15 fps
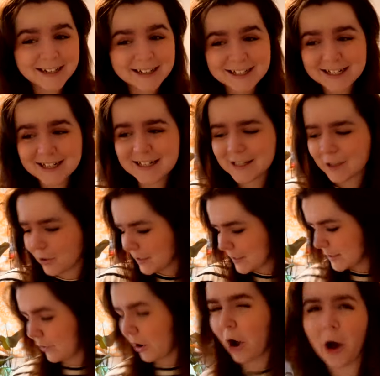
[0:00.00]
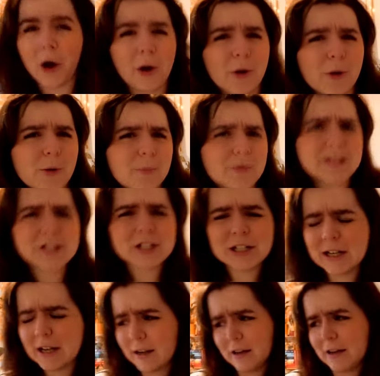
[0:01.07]
She's the goddess of home, is
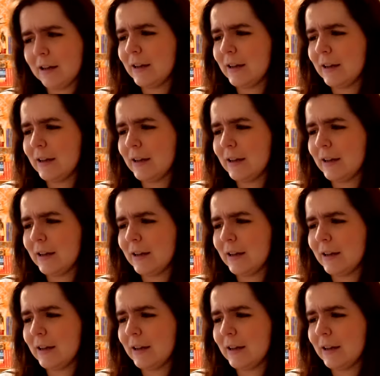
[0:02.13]
she?